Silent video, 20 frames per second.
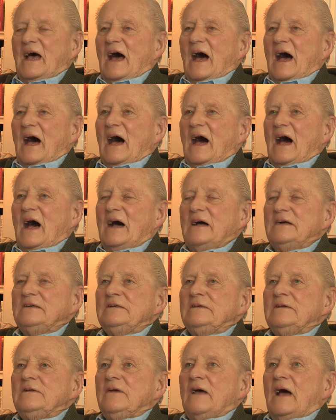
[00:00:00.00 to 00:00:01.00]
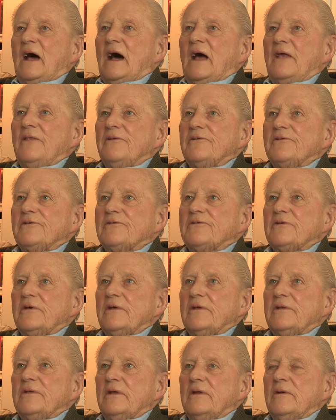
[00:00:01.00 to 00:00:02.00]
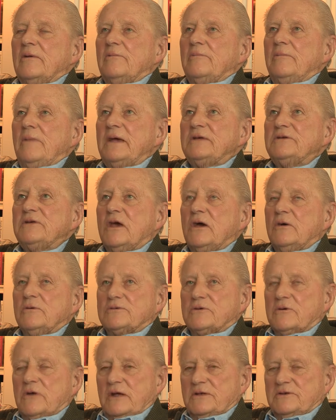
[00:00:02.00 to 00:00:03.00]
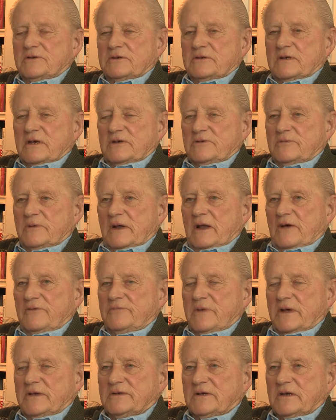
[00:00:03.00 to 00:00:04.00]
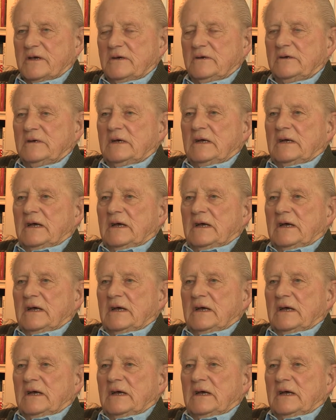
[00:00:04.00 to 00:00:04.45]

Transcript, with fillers: Uh, and Mexico was a great success. We loved Mexico.